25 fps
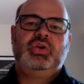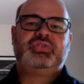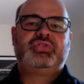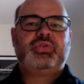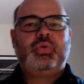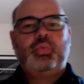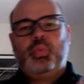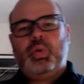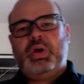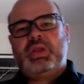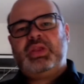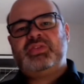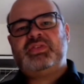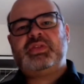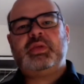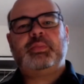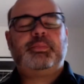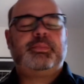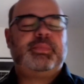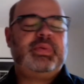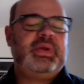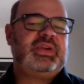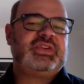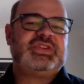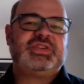so what is
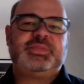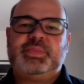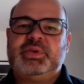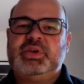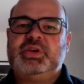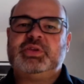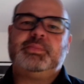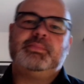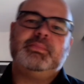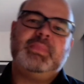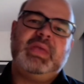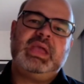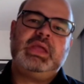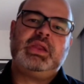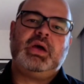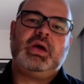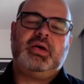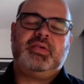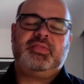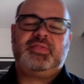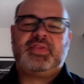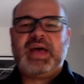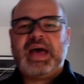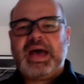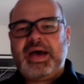the spirit made
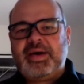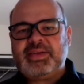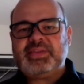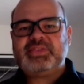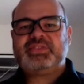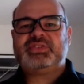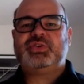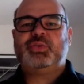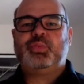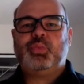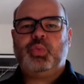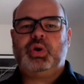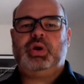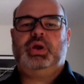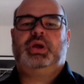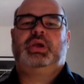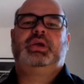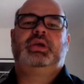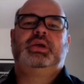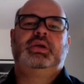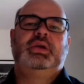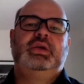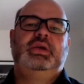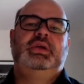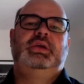of? How does it
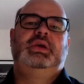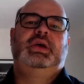work?